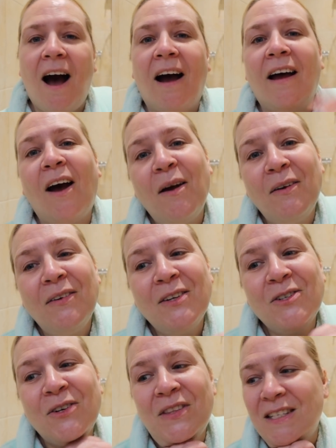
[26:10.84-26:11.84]
I hope you
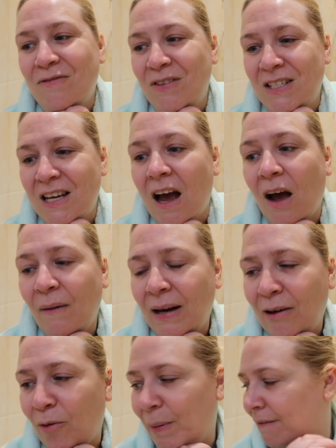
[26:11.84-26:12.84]
enjoyed this video. A
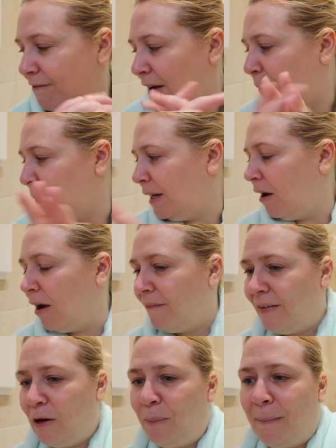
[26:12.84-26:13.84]
little bit of family
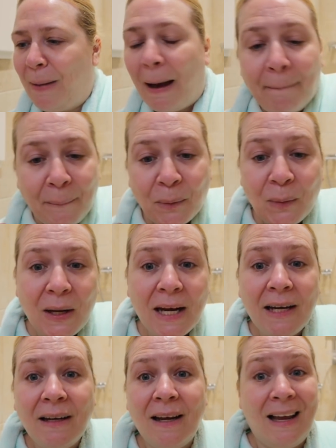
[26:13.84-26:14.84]
life, a little bit of
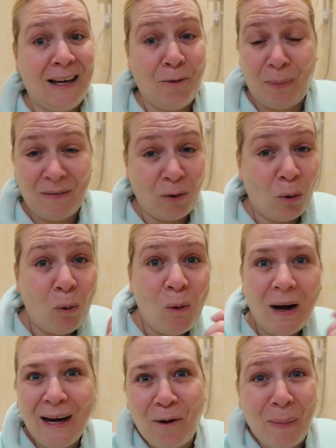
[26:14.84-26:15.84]
pampering, a little bit of a
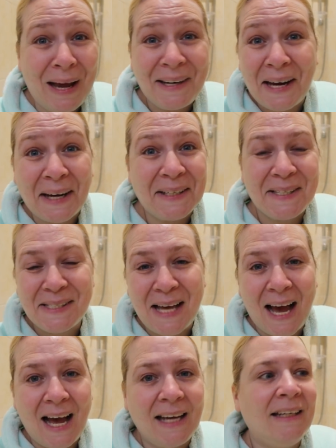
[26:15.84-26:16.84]
haul, a little bit of Nanny
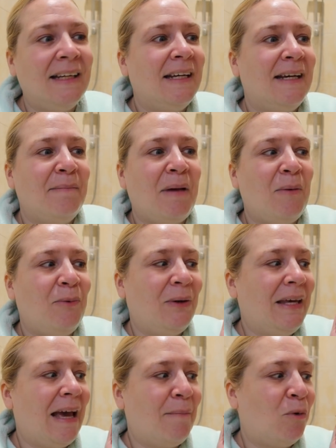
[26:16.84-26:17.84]
San. Maybe we
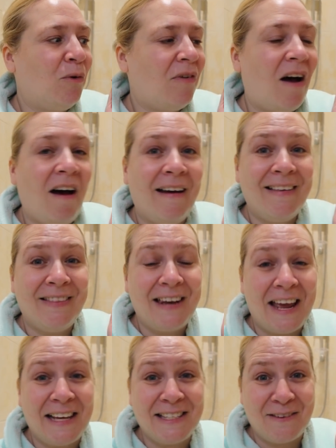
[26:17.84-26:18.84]
can get more of her in the
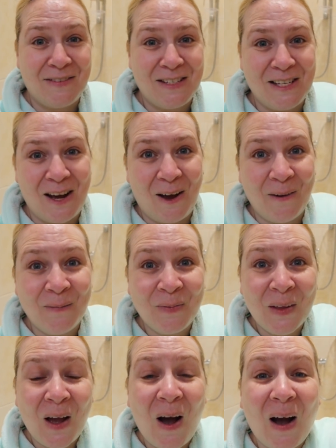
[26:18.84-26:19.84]
next video.
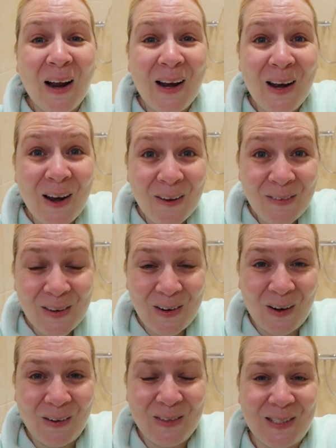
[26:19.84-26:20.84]
I love you
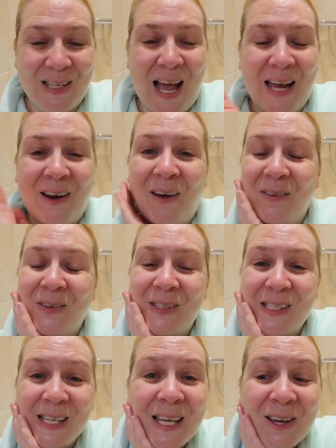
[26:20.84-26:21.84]
lots. And I will
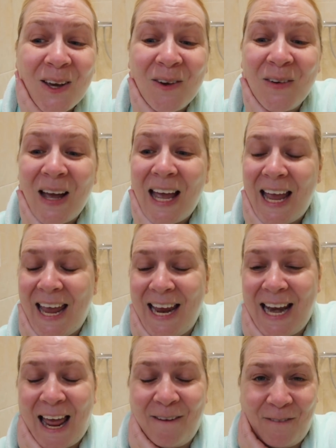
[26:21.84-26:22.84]
see you
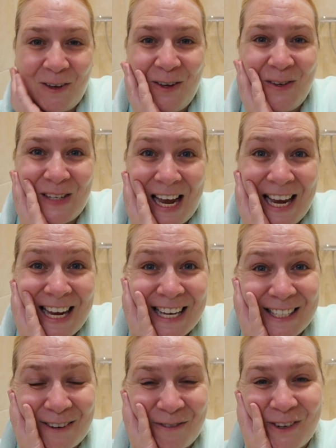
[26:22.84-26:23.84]
in a few
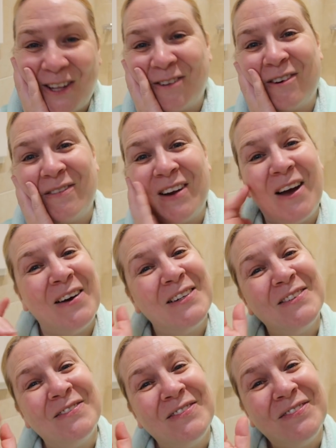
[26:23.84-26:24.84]
days for another upload.